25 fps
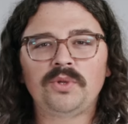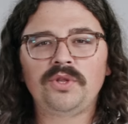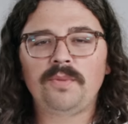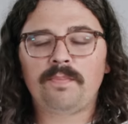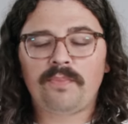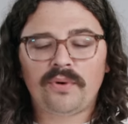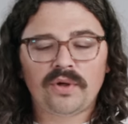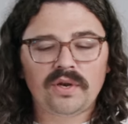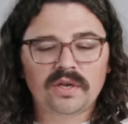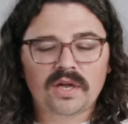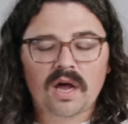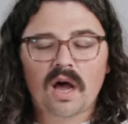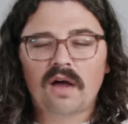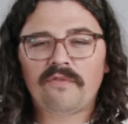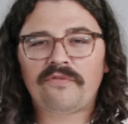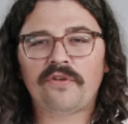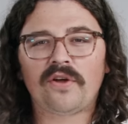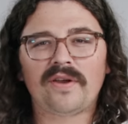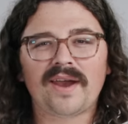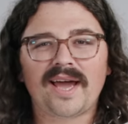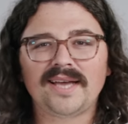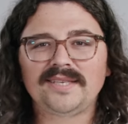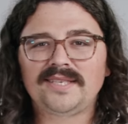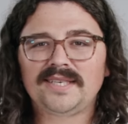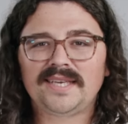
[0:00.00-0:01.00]
when you put coffee
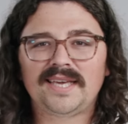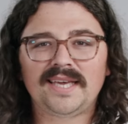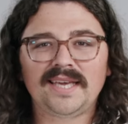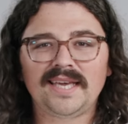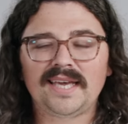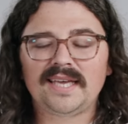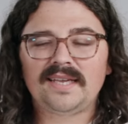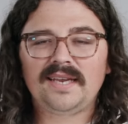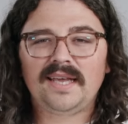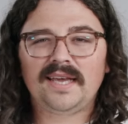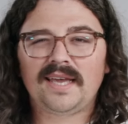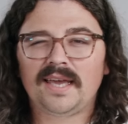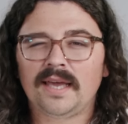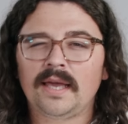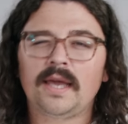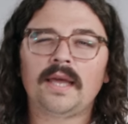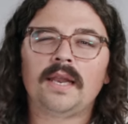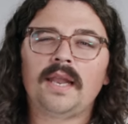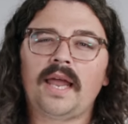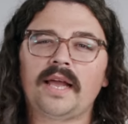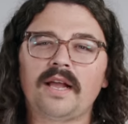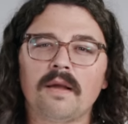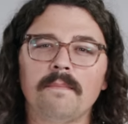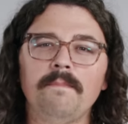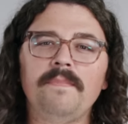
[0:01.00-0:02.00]
on ice, it can
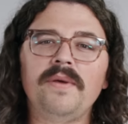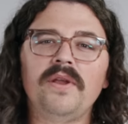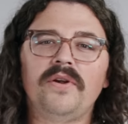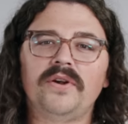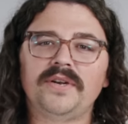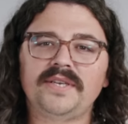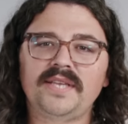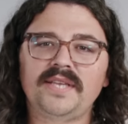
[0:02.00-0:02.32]
get like a bitter